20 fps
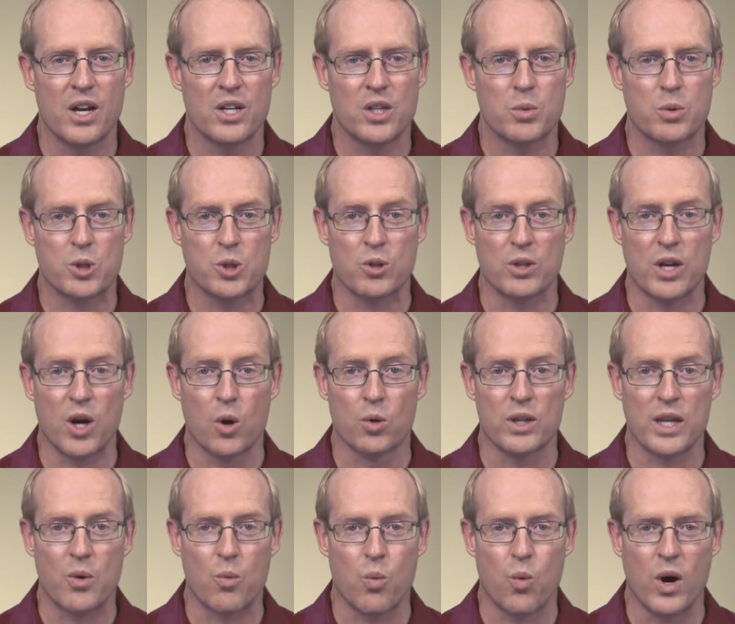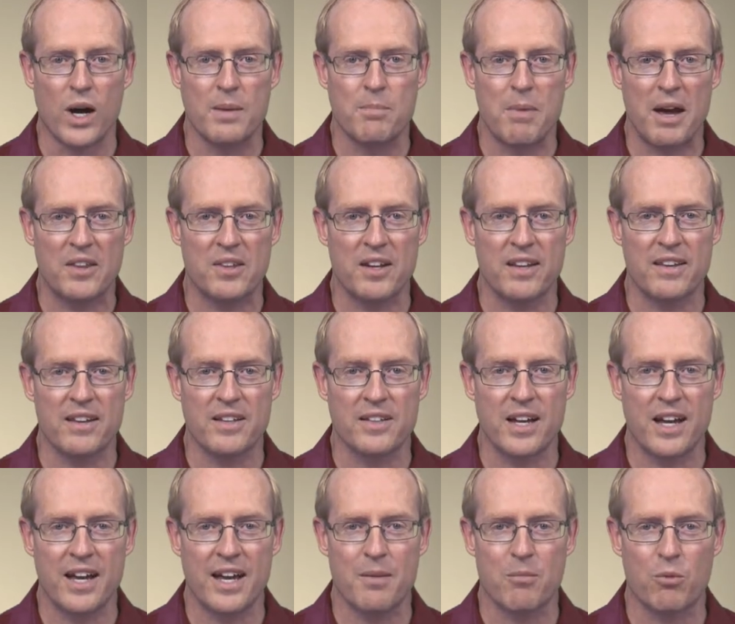to ensure that only one method at a
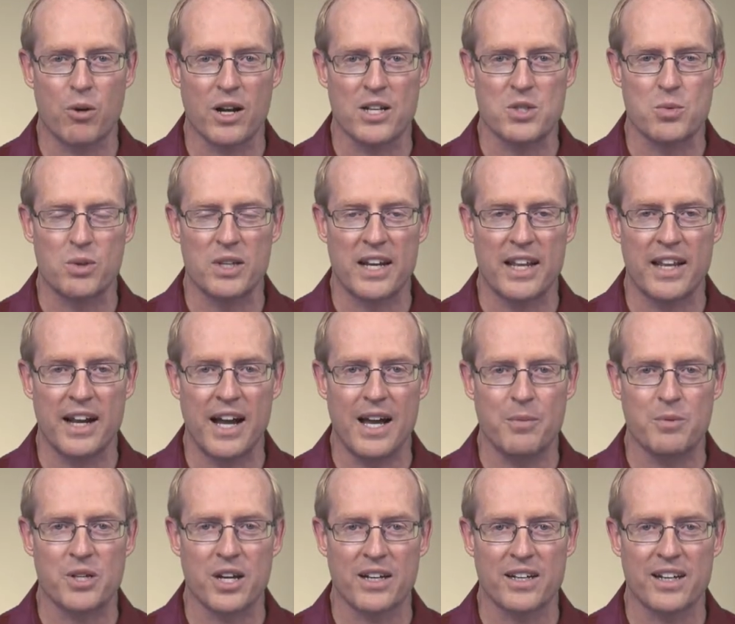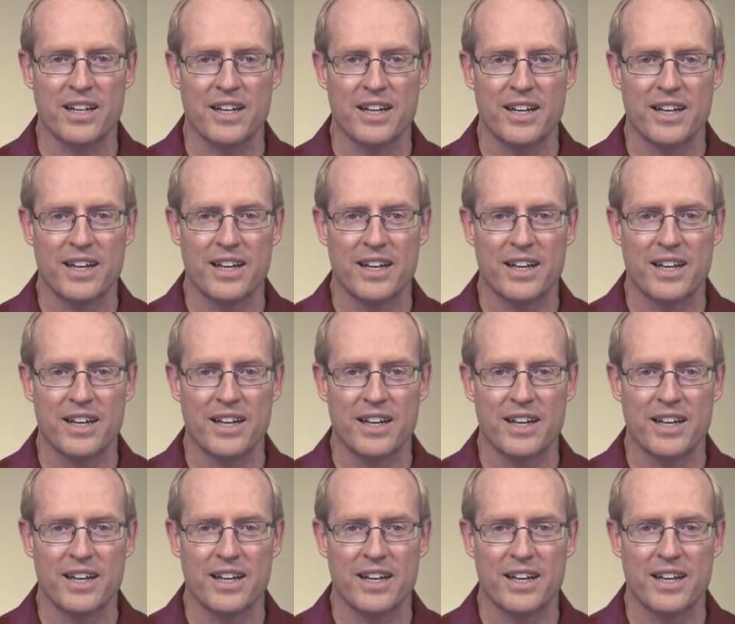time runs within an object.